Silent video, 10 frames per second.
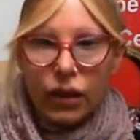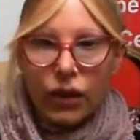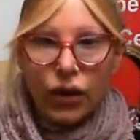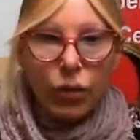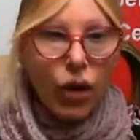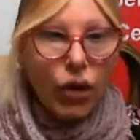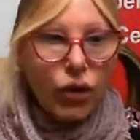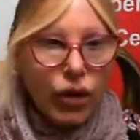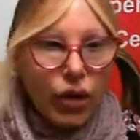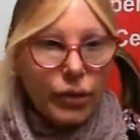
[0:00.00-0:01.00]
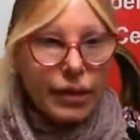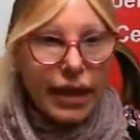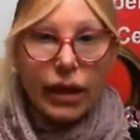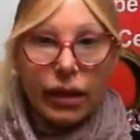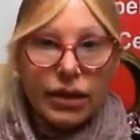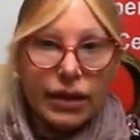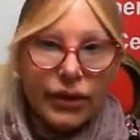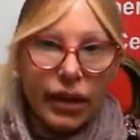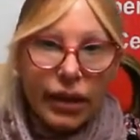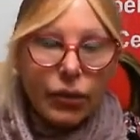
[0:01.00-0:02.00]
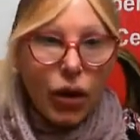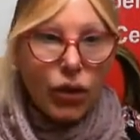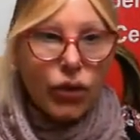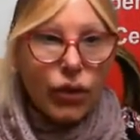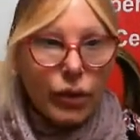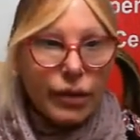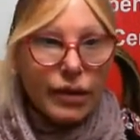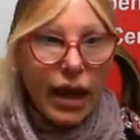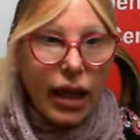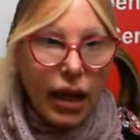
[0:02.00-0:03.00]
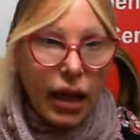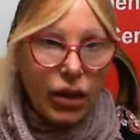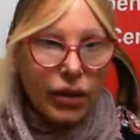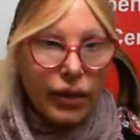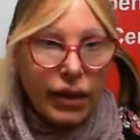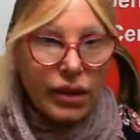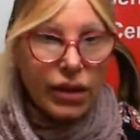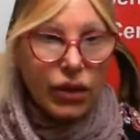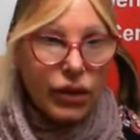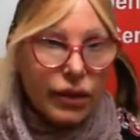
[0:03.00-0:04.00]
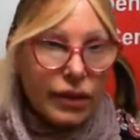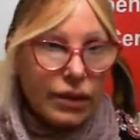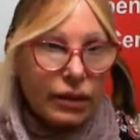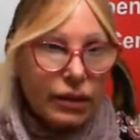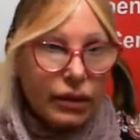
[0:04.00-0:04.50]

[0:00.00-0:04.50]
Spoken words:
so modal verbs, yeah, definitely modal verbs are a good thing to use